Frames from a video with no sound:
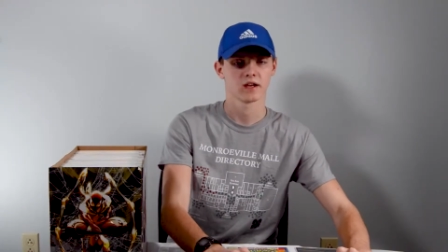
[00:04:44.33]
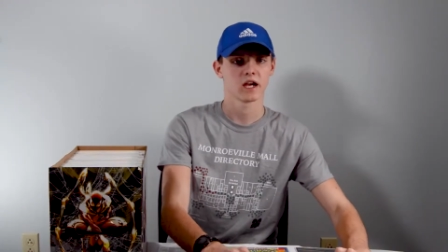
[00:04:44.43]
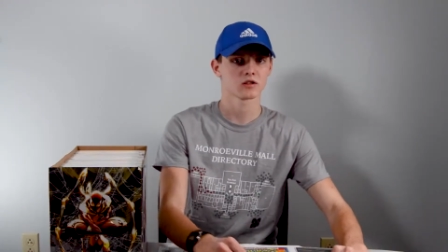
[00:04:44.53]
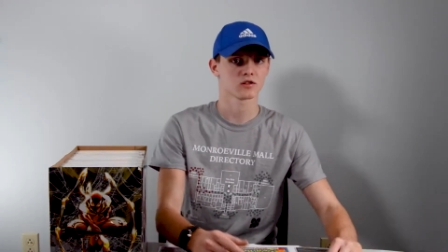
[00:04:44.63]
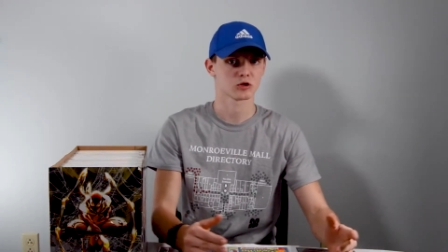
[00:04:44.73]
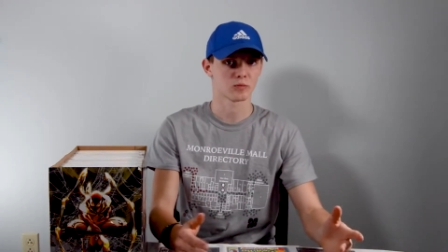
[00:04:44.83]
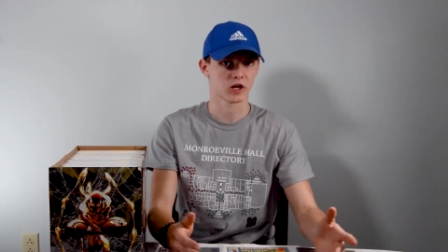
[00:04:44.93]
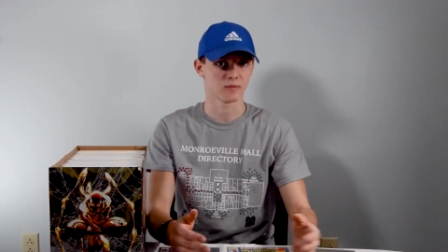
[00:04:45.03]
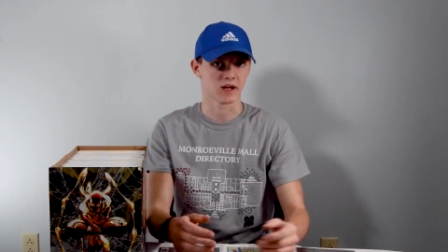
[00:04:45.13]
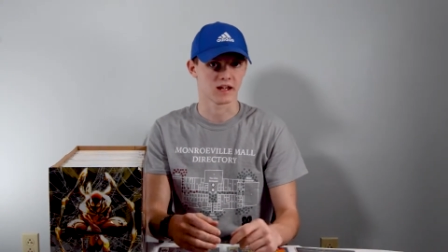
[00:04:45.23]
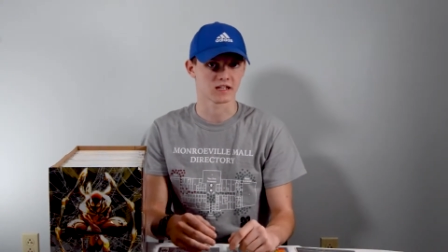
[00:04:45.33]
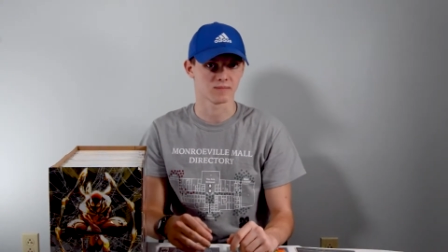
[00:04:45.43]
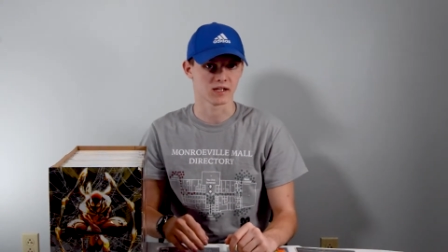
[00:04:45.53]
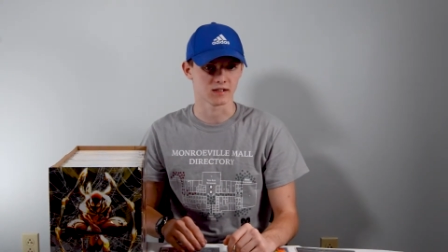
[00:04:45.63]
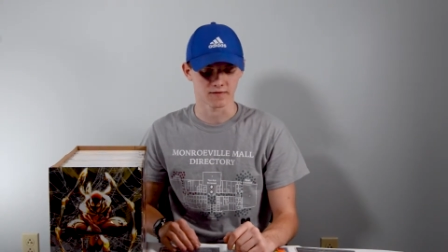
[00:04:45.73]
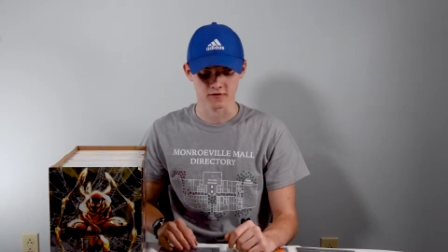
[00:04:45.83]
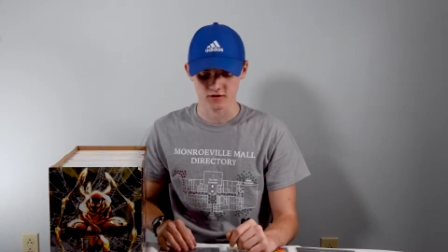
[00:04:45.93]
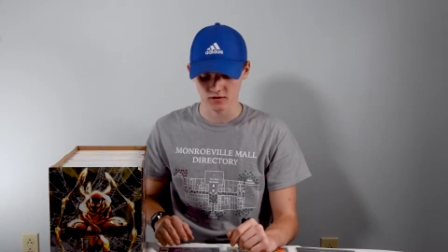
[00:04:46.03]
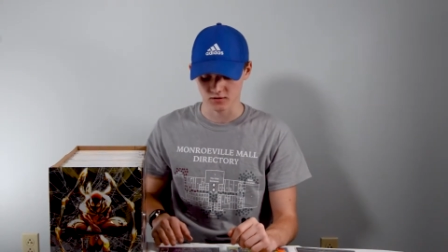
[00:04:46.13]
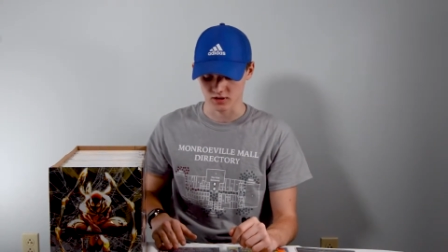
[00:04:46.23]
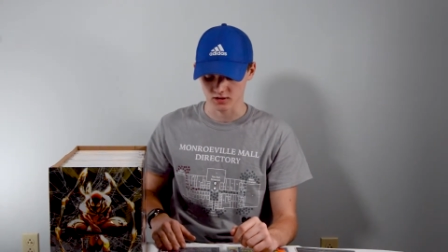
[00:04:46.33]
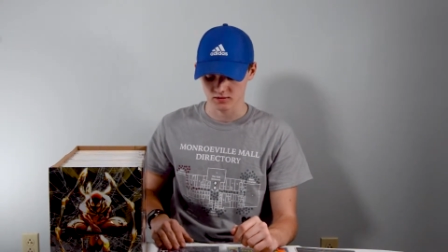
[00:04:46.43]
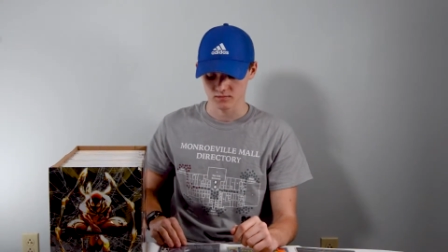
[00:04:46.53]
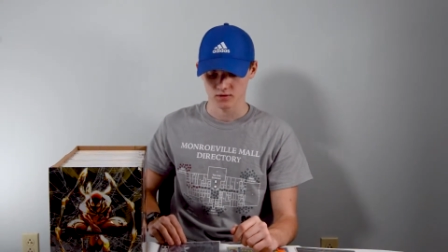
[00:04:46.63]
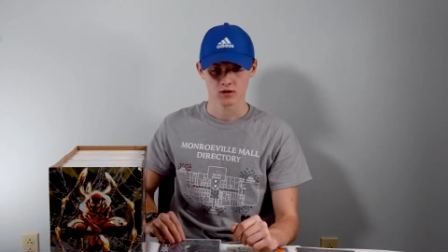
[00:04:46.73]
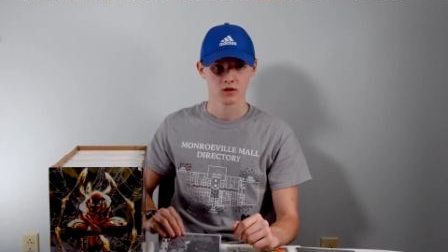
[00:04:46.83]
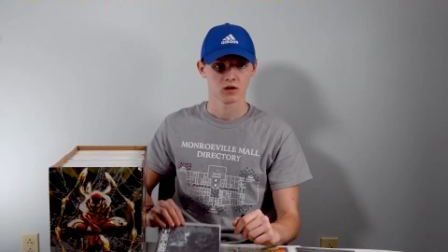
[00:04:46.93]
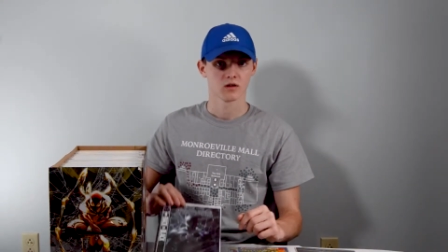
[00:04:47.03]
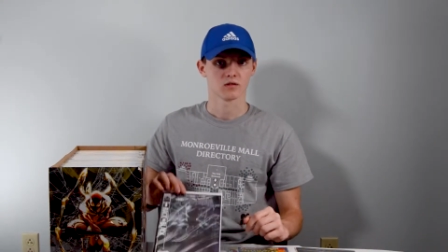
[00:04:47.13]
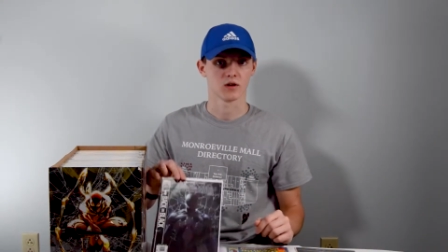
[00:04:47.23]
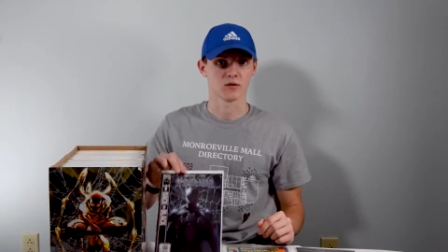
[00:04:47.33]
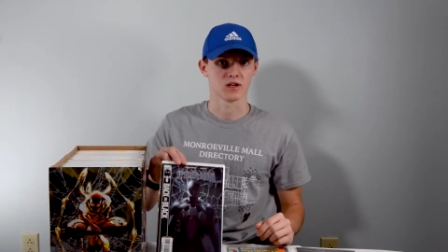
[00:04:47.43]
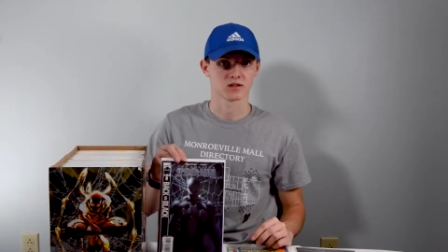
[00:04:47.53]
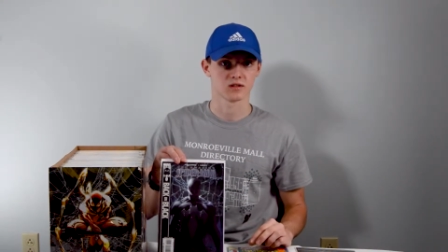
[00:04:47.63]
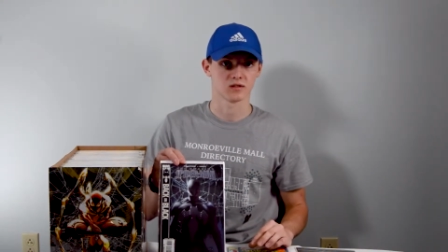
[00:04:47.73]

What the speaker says: character Spider-Man has many different series. There is